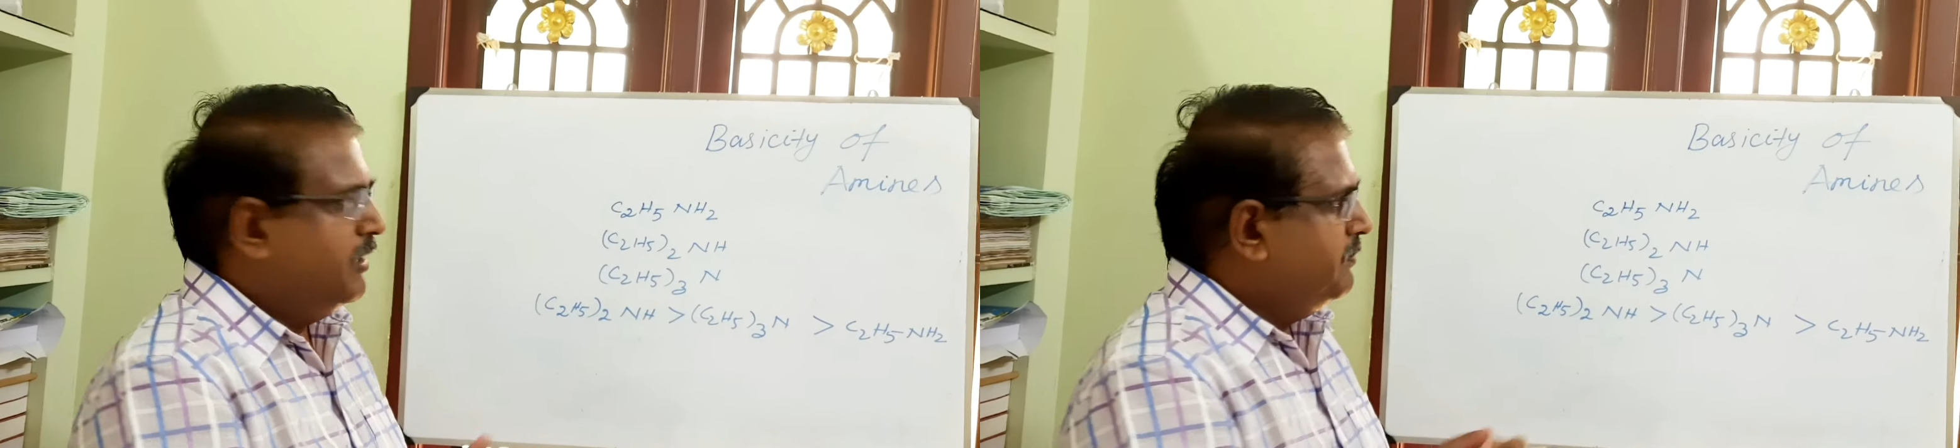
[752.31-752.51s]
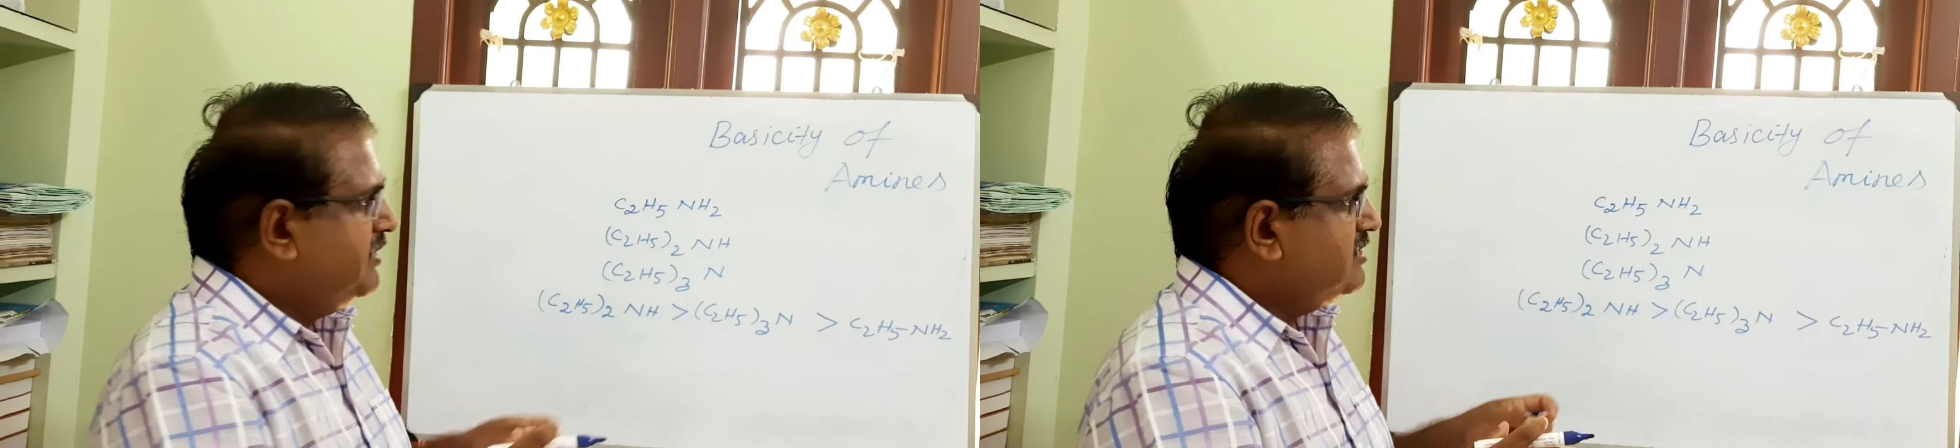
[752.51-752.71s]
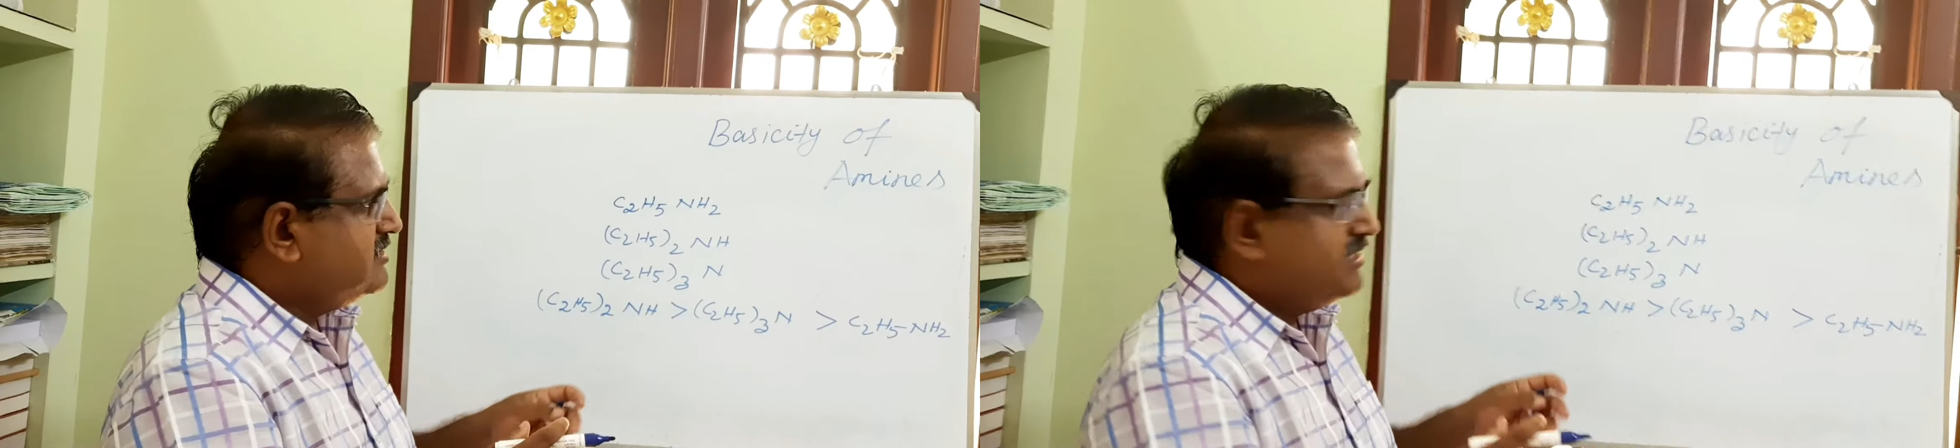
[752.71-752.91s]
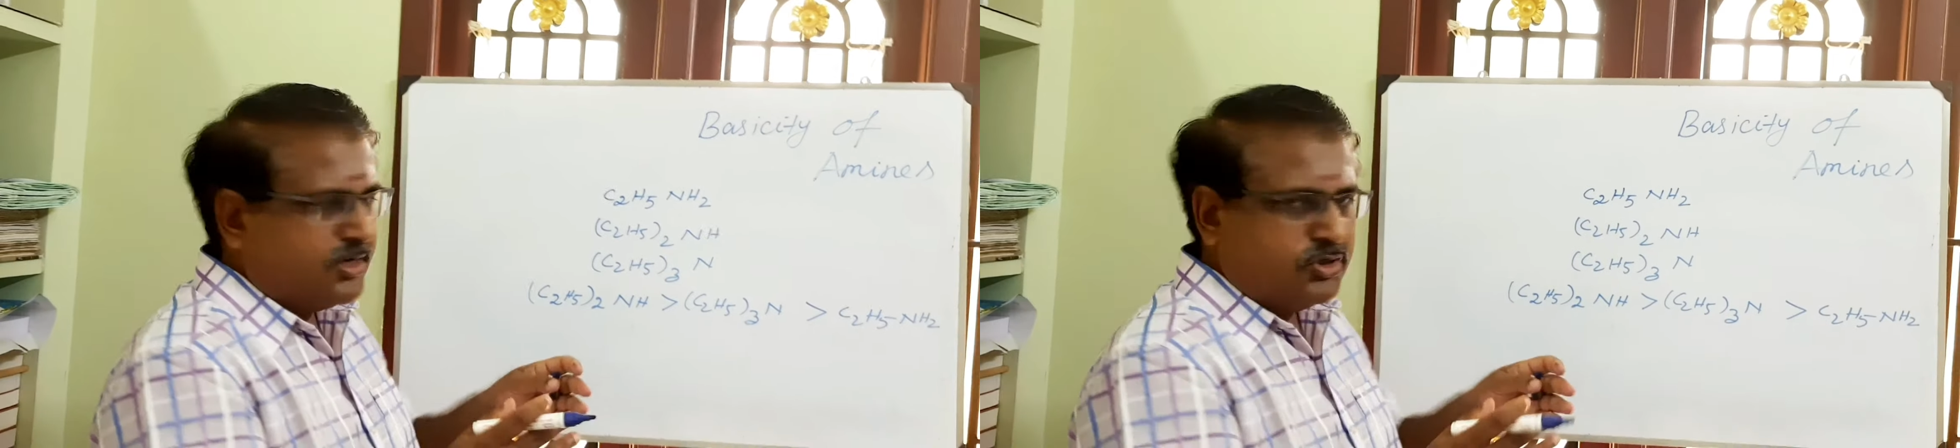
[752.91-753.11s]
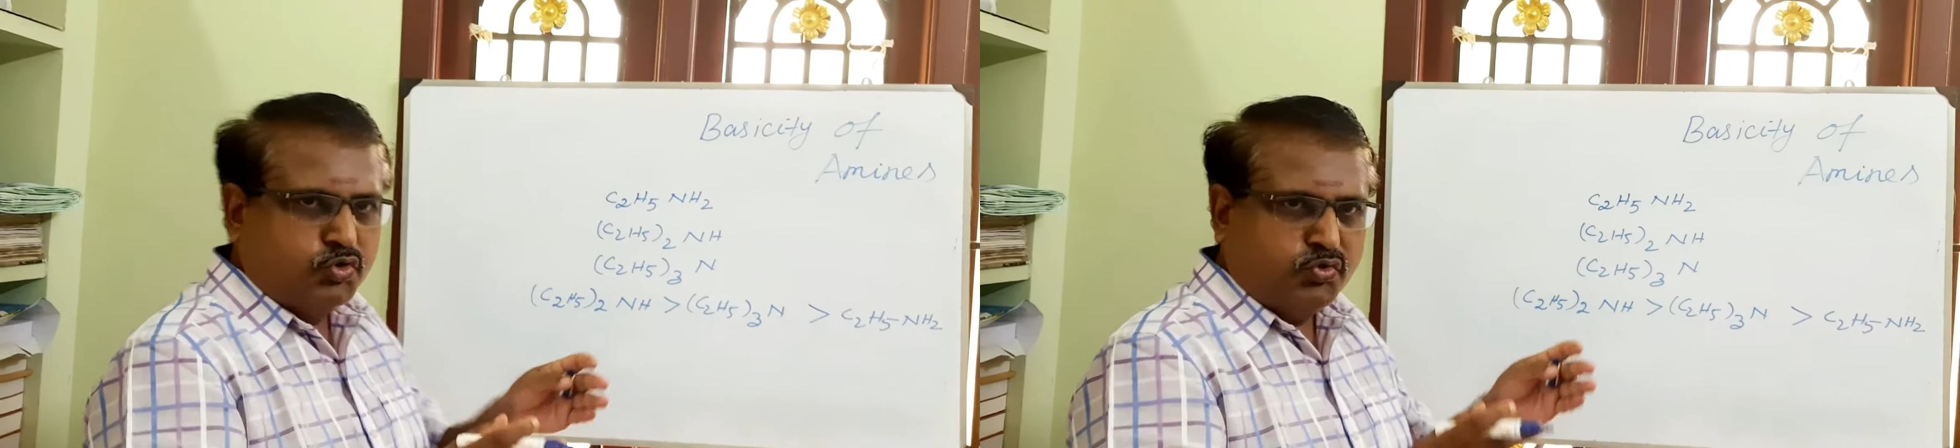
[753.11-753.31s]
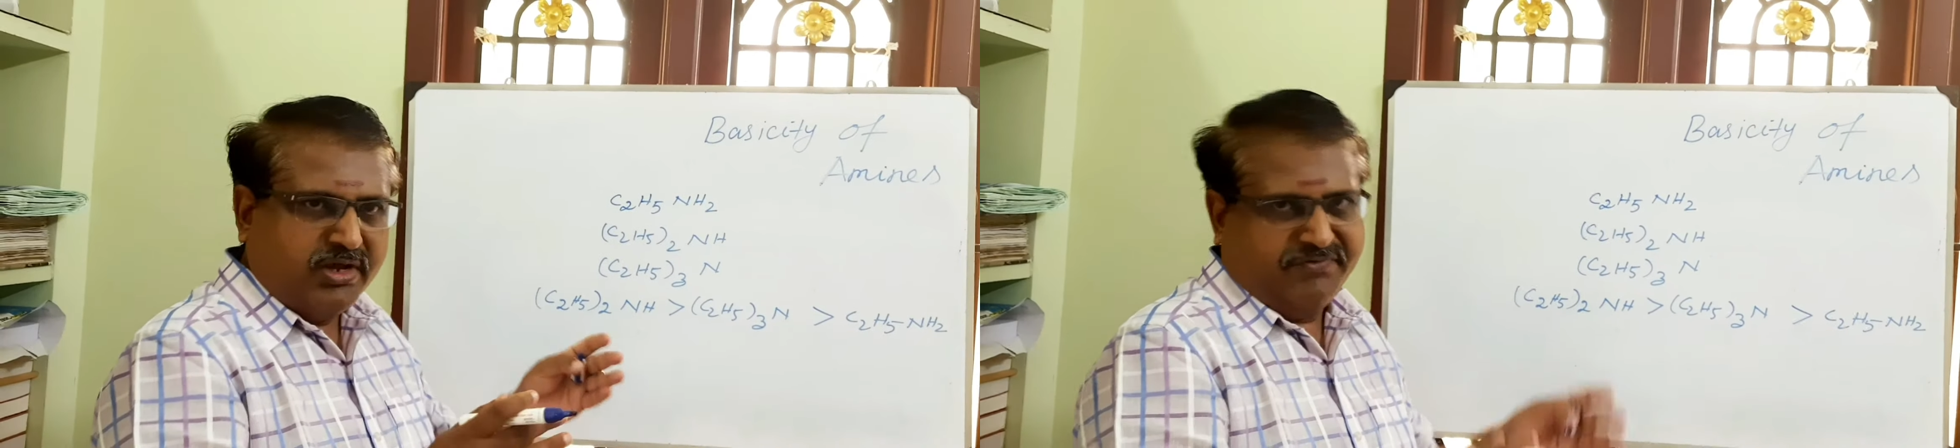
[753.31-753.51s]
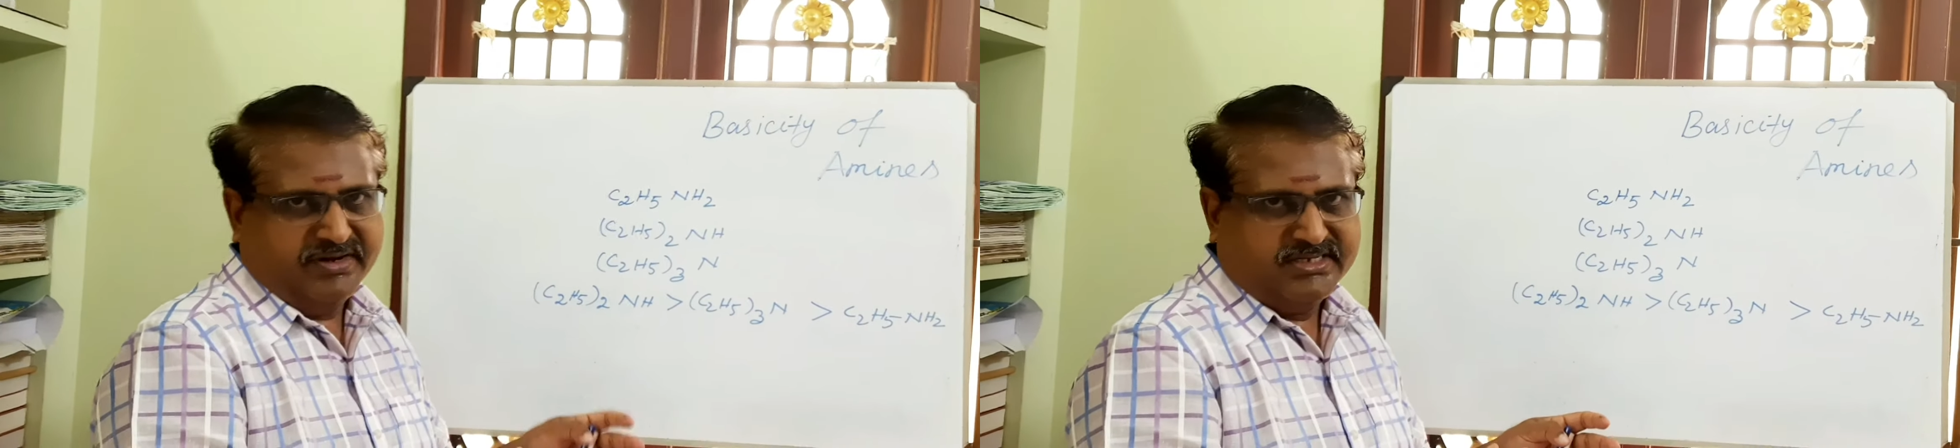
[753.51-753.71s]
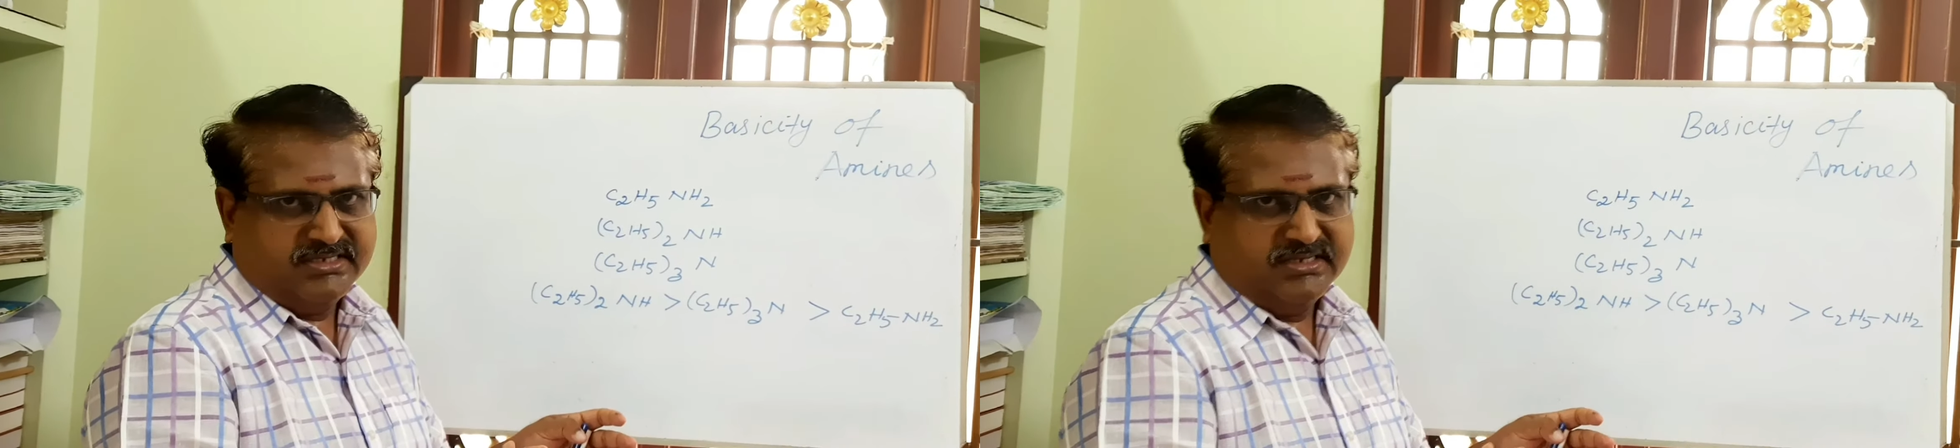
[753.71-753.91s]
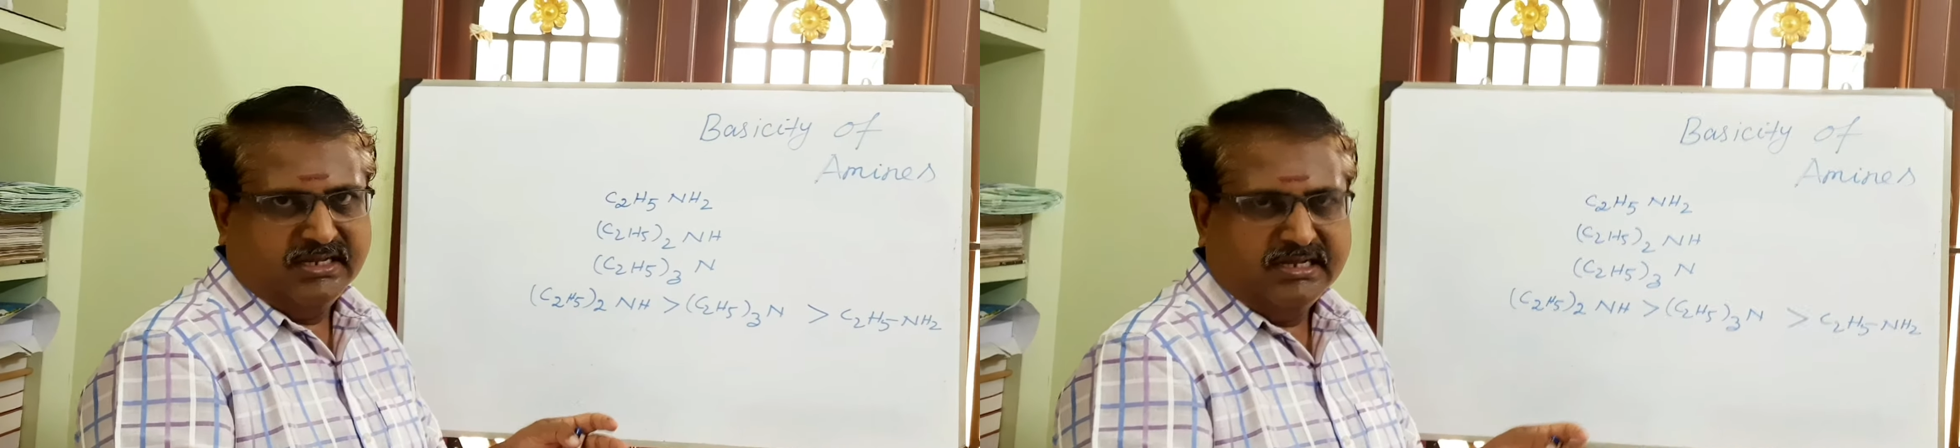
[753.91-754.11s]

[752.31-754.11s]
because there are two effects: